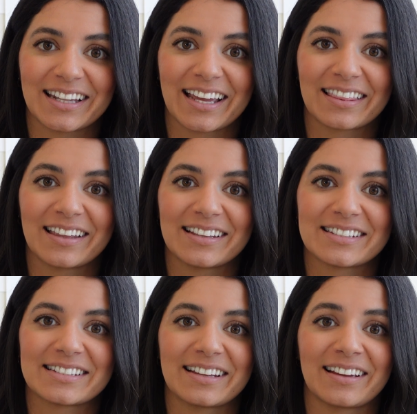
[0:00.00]
like
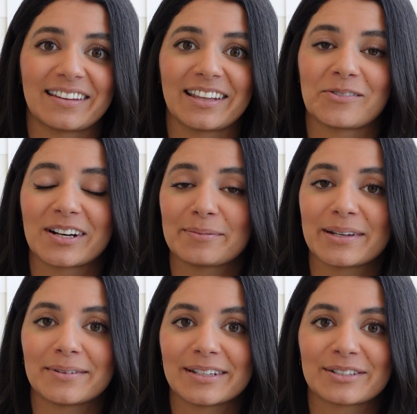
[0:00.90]
this, and they want to be
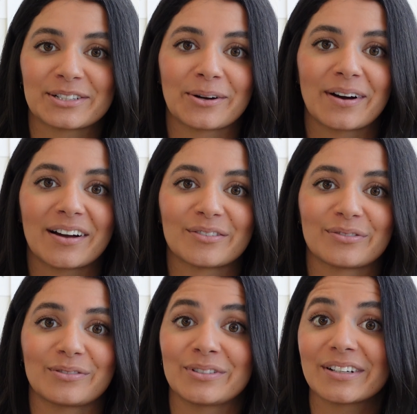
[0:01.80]
able to show
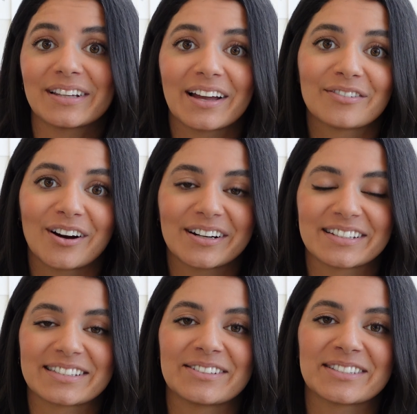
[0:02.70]
off real life
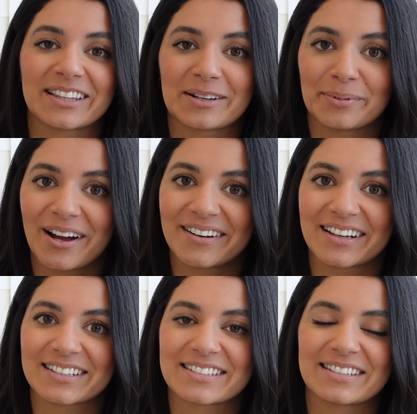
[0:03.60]
artists using their
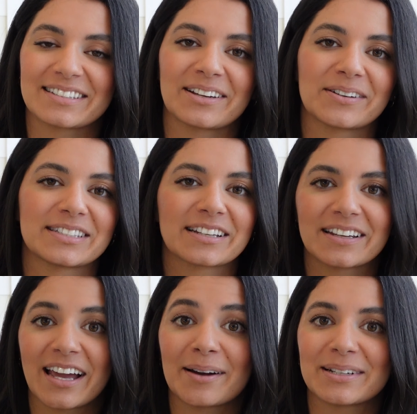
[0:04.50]
products. So it's a
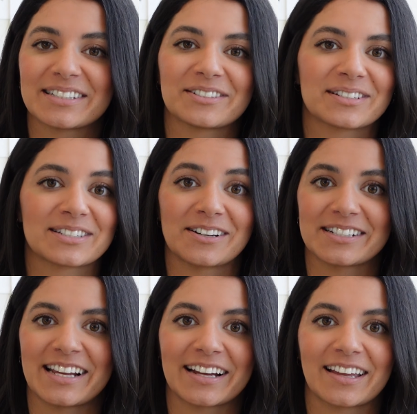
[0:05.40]
good habit to just start
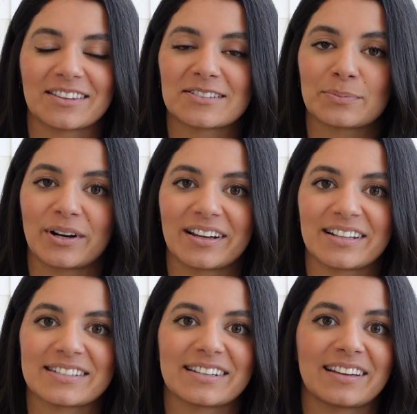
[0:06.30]
tagging those
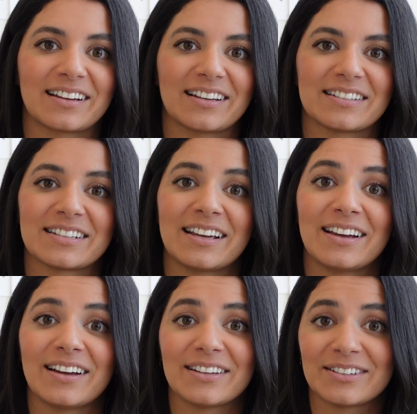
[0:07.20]
brands, and
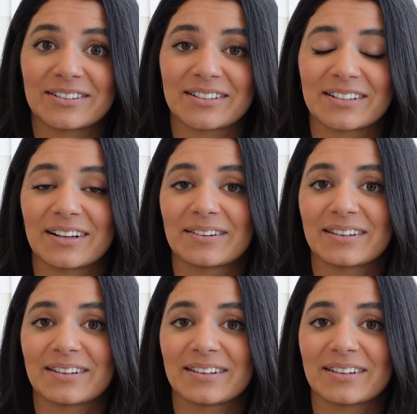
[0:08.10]
you'll